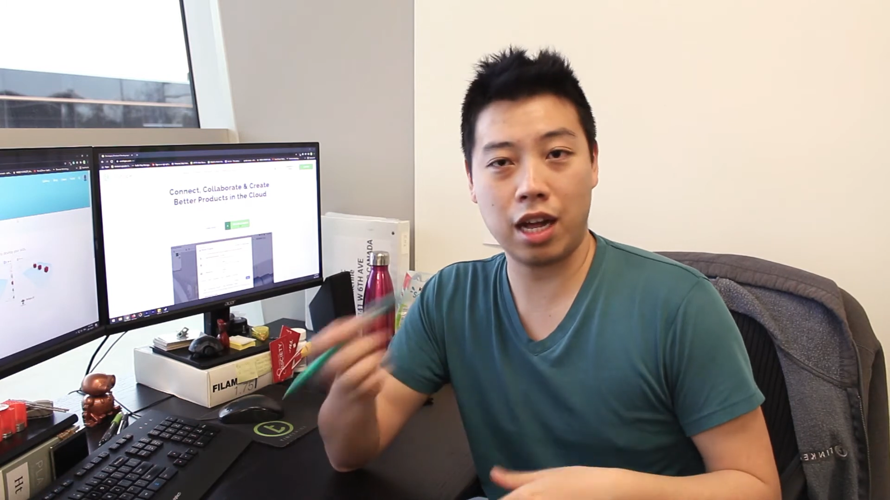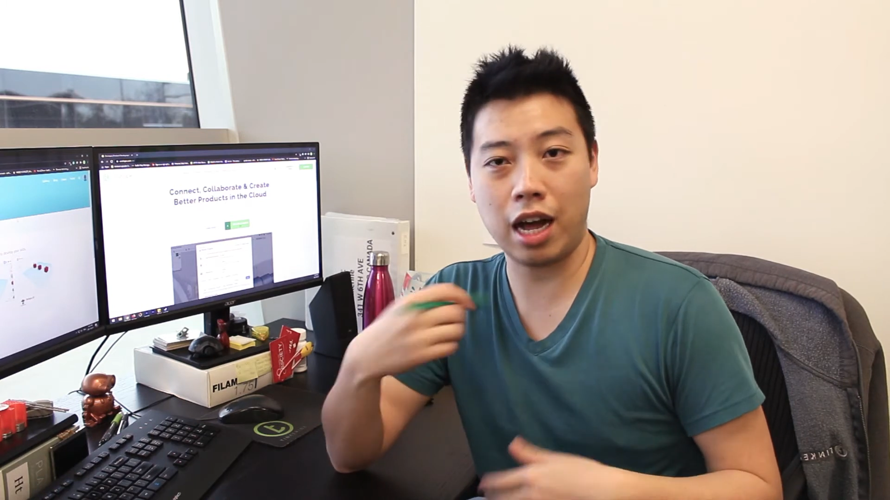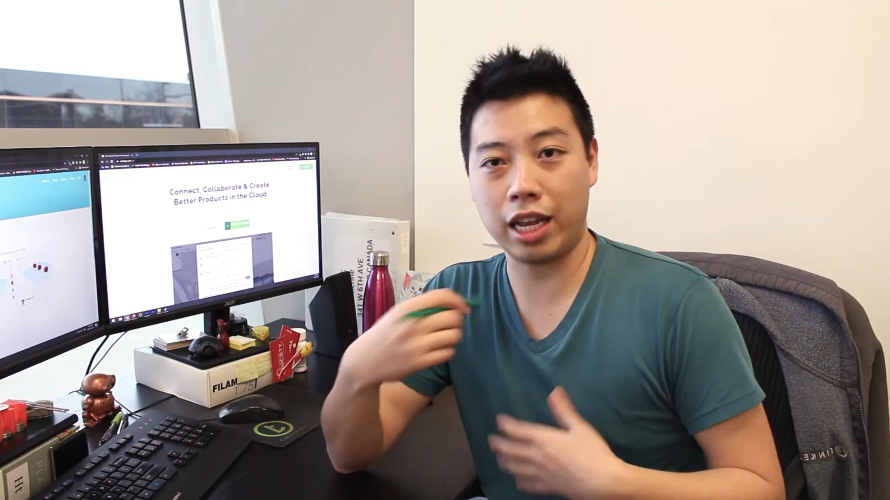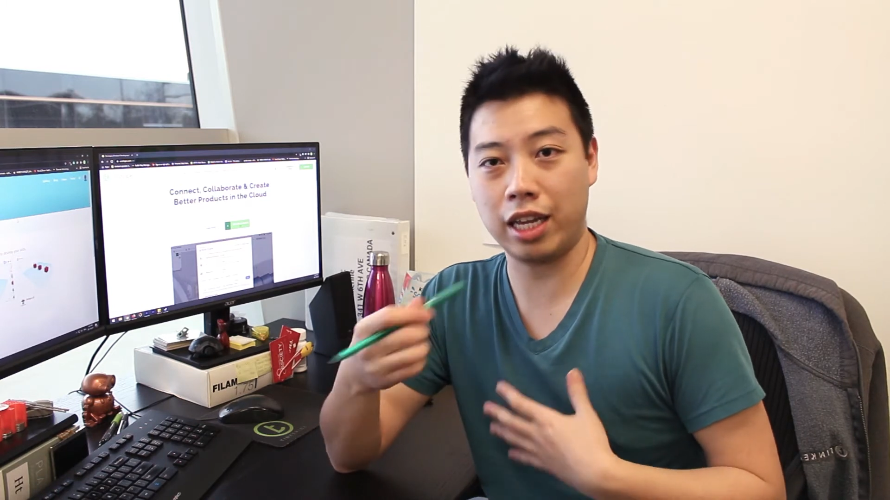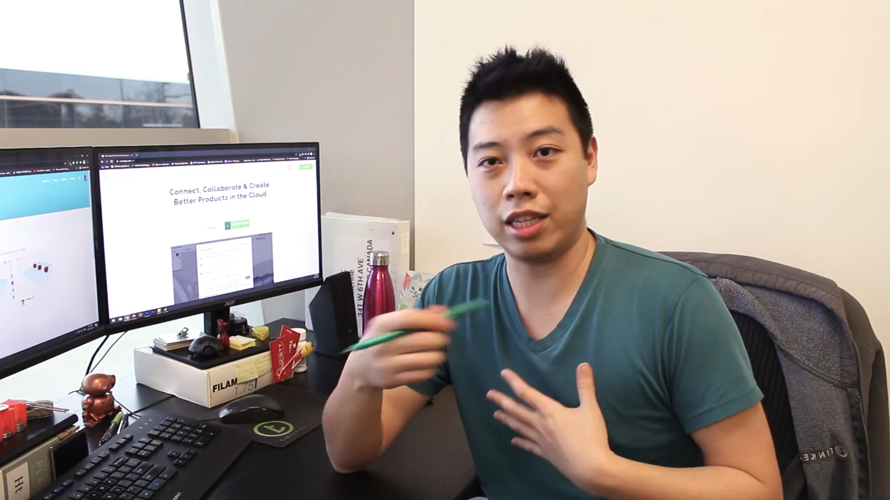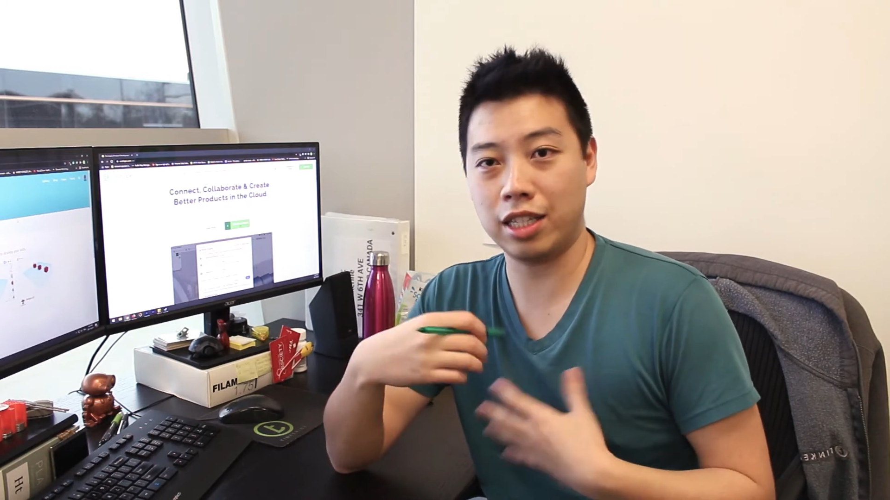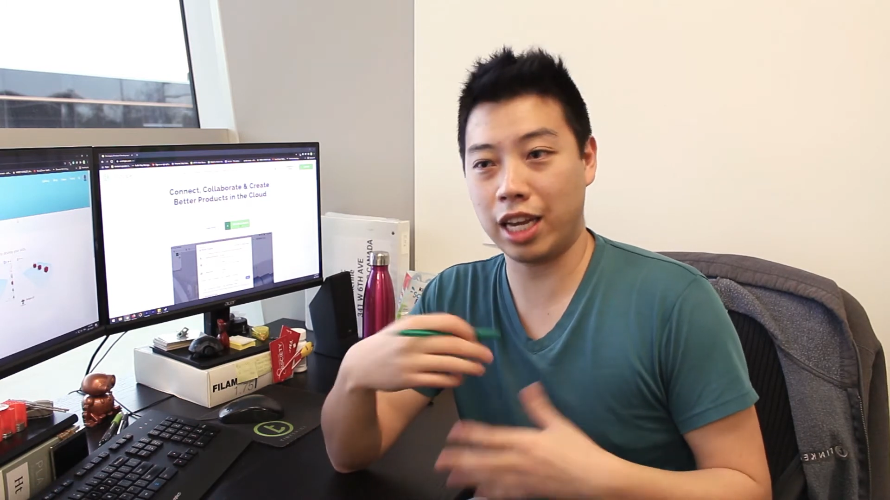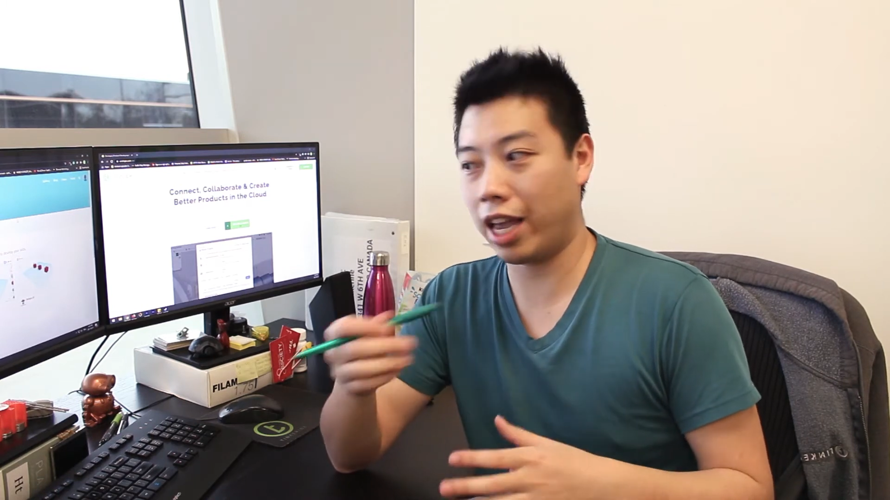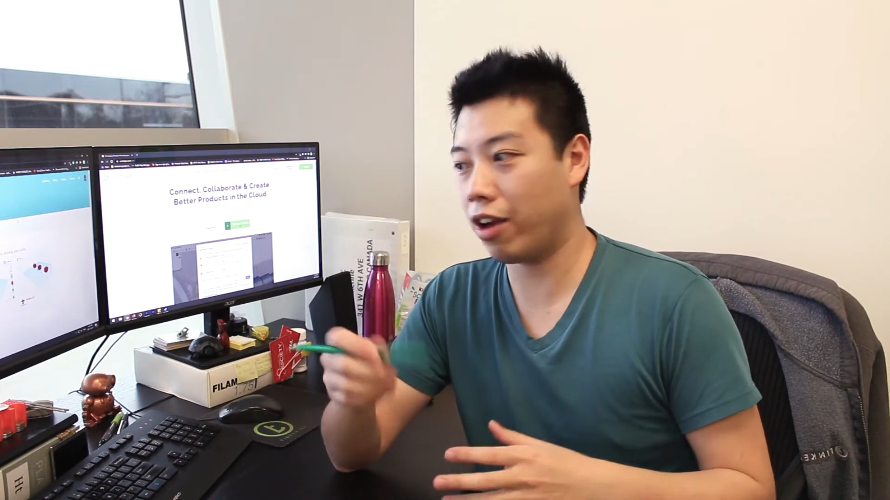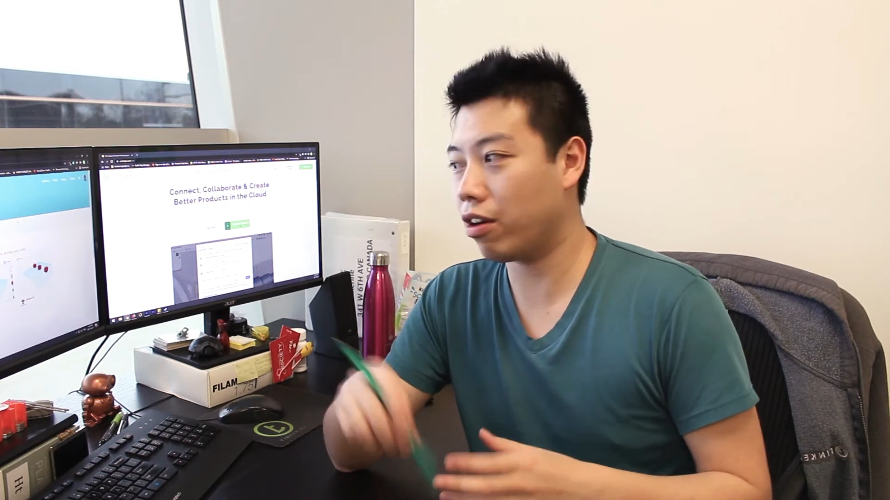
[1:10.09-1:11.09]
I can
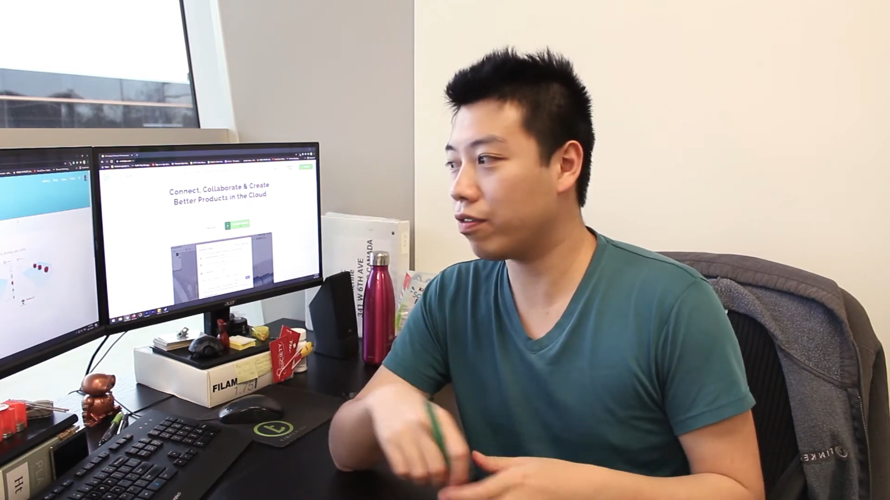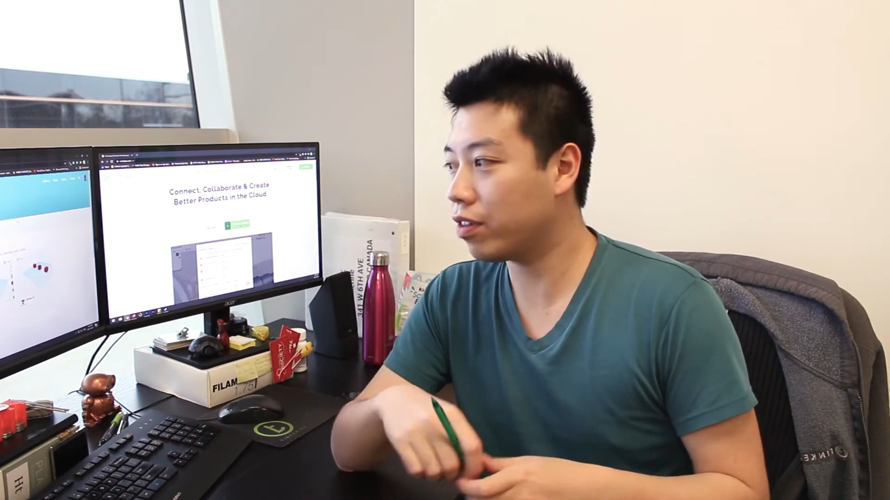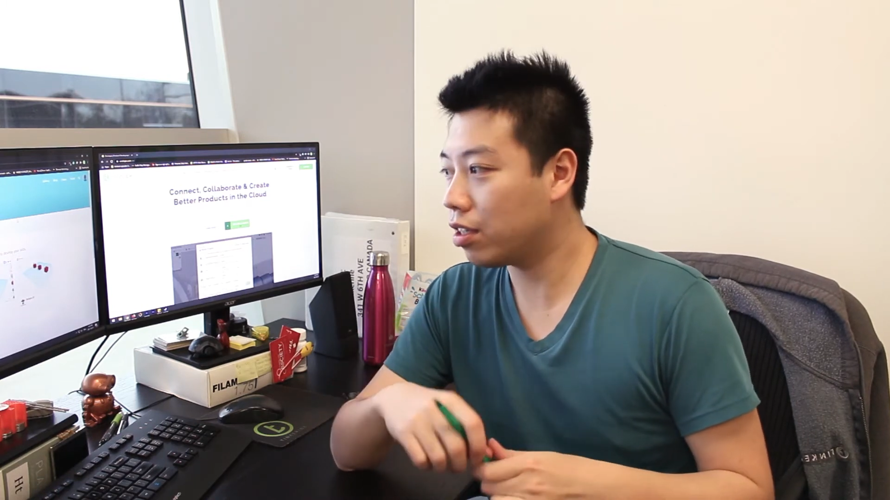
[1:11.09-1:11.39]
take care of.